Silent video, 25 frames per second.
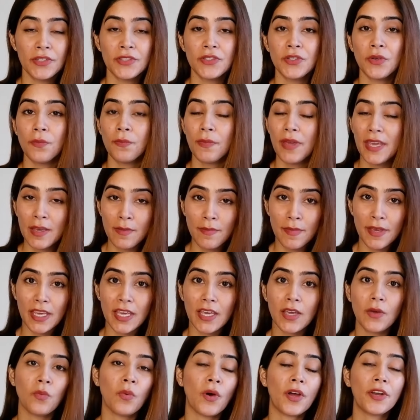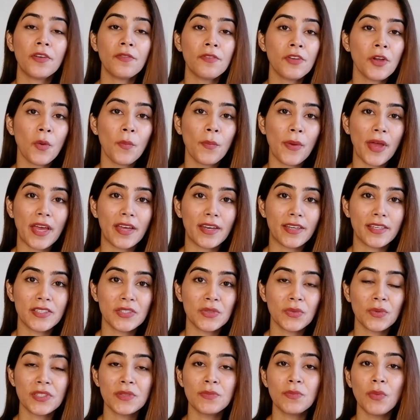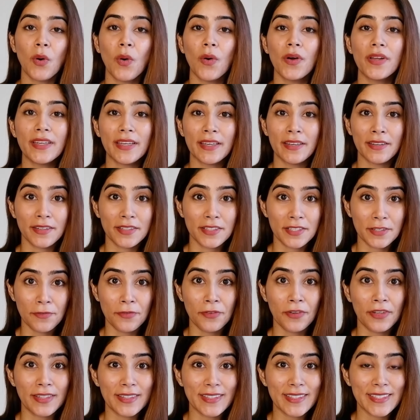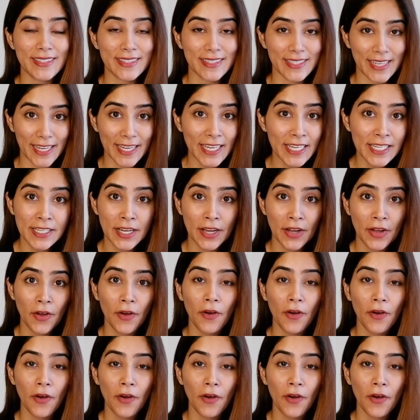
So maybe one of your parents was born in a different state,